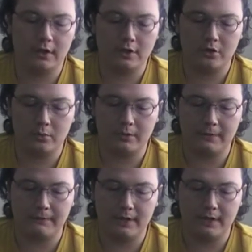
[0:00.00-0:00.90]
Lizard was
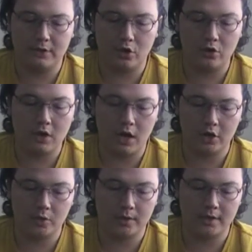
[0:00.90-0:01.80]
defeated, Curt
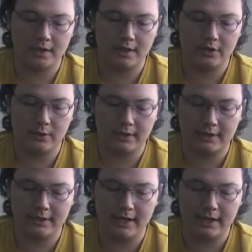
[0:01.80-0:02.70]
Connors was sent into an
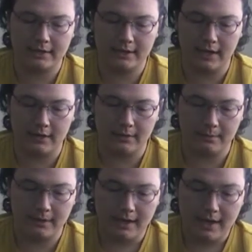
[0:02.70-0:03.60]
insane
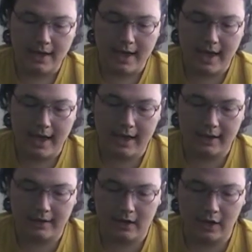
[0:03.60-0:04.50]
asylum,
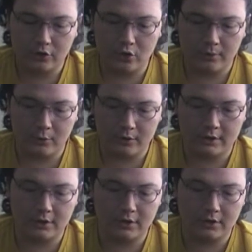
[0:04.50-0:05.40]
and Oscorp
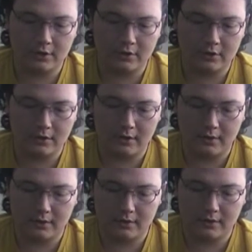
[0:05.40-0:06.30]
was
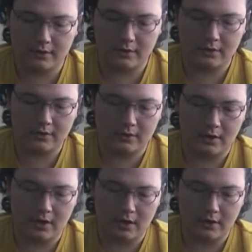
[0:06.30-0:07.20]

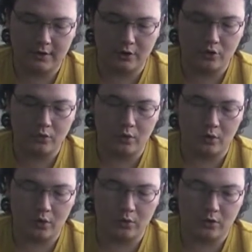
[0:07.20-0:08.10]
the
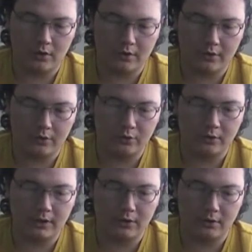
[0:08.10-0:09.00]
new
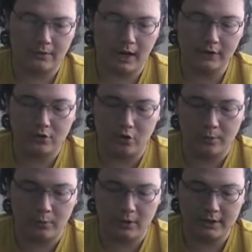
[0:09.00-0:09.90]
leader of
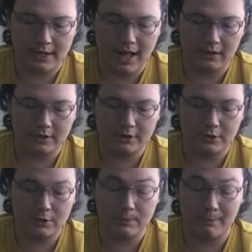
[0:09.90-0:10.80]
Oscorp was
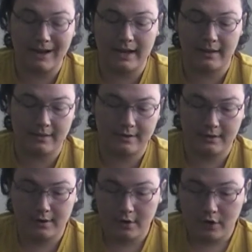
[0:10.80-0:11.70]
Alistair Smythe,
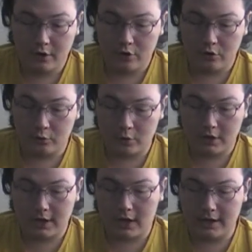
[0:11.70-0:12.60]
who was
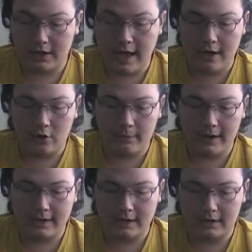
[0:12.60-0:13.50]
working on
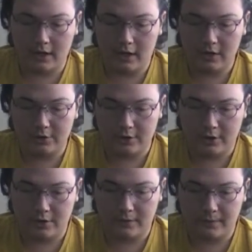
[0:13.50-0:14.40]
nanobite technology, in